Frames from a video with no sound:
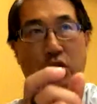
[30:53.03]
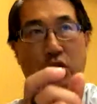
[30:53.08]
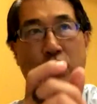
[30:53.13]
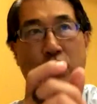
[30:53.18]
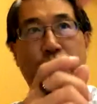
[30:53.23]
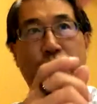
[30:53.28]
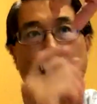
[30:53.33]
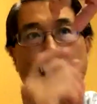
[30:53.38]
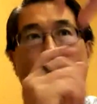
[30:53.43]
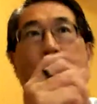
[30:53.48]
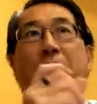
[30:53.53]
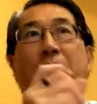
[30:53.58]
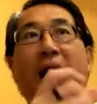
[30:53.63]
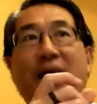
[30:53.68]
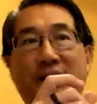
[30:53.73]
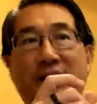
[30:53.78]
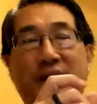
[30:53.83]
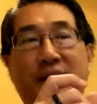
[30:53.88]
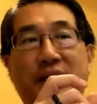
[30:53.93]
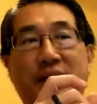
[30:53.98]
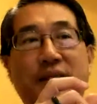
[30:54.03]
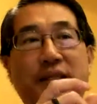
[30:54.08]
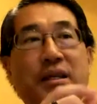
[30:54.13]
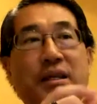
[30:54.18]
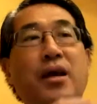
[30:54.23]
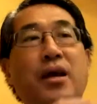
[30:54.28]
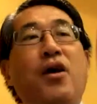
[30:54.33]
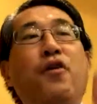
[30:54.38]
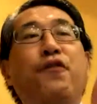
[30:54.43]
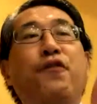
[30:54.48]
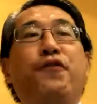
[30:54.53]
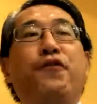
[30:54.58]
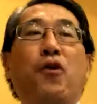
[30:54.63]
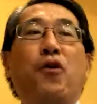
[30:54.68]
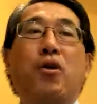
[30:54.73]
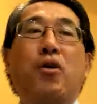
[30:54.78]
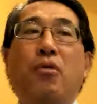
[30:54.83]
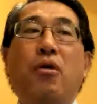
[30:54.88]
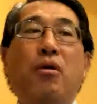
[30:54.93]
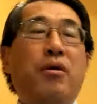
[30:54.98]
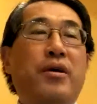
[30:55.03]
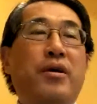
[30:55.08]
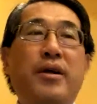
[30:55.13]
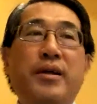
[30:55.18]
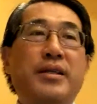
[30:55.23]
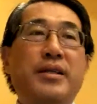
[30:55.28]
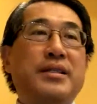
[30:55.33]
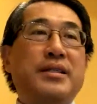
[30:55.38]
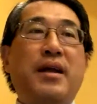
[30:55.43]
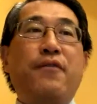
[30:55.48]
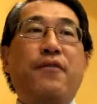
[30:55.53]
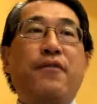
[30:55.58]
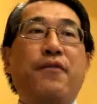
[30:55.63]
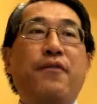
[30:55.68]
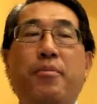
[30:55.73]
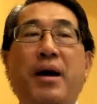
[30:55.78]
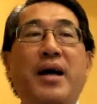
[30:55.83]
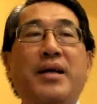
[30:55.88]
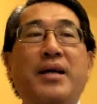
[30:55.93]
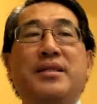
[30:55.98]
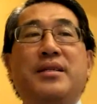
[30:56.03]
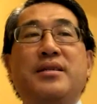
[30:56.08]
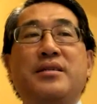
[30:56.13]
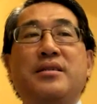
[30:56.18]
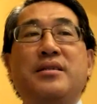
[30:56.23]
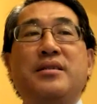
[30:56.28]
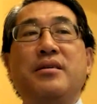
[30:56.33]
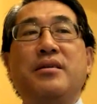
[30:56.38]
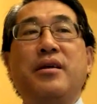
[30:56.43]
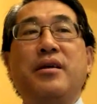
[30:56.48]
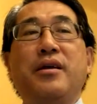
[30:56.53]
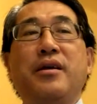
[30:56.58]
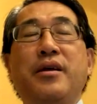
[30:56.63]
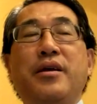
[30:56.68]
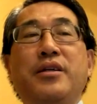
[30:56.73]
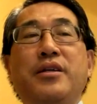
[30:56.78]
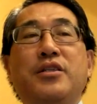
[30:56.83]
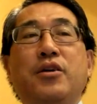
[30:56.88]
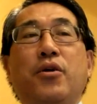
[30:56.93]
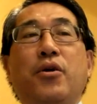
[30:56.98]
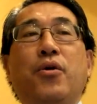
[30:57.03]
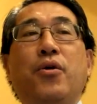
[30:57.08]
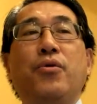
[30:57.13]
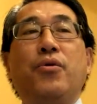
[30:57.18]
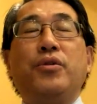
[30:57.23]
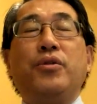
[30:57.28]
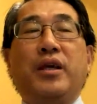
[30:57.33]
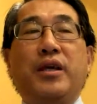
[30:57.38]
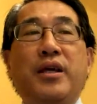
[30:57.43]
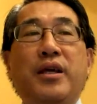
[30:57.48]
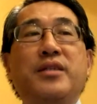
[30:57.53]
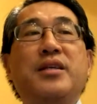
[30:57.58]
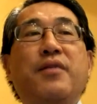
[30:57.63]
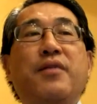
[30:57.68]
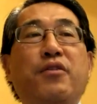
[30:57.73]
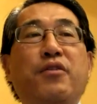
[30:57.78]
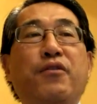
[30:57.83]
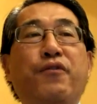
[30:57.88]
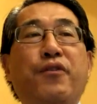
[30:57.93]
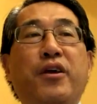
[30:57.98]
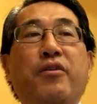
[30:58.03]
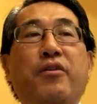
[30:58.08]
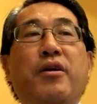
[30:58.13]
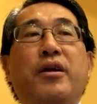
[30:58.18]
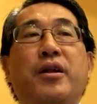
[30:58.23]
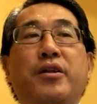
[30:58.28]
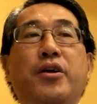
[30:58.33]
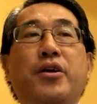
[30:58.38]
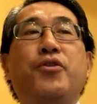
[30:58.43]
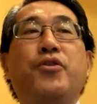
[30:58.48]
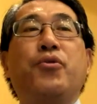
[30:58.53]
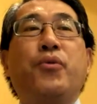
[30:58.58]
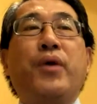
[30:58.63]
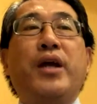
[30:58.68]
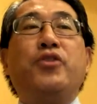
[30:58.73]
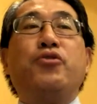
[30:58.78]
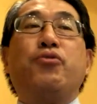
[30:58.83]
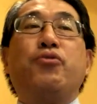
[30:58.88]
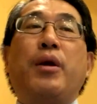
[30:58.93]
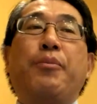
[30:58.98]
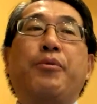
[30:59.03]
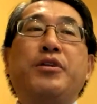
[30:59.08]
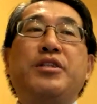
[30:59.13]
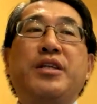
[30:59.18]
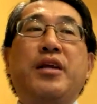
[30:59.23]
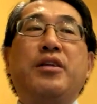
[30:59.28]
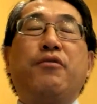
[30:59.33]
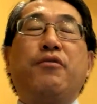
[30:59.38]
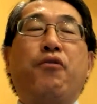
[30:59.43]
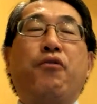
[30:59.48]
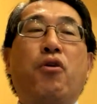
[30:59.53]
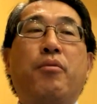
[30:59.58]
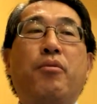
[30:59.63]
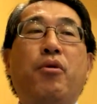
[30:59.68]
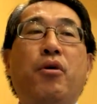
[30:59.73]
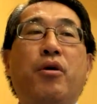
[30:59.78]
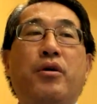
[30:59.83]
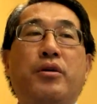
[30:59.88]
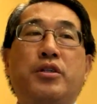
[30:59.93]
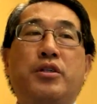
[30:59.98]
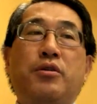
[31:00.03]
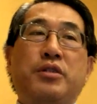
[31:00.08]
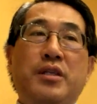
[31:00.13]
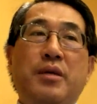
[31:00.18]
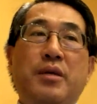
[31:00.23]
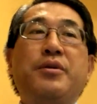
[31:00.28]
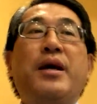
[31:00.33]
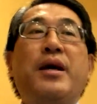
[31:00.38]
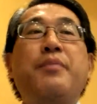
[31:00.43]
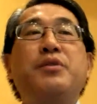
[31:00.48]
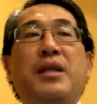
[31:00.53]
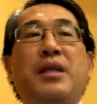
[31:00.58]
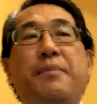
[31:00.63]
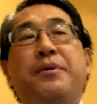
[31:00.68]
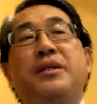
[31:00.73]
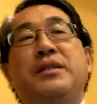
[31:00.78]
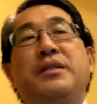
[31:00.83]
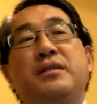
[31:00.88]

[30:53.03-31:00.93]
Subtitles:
4 boxes. 4 more is not 4 boxes. So the kids have to figure out another way to represent 4 more. So sometimes they put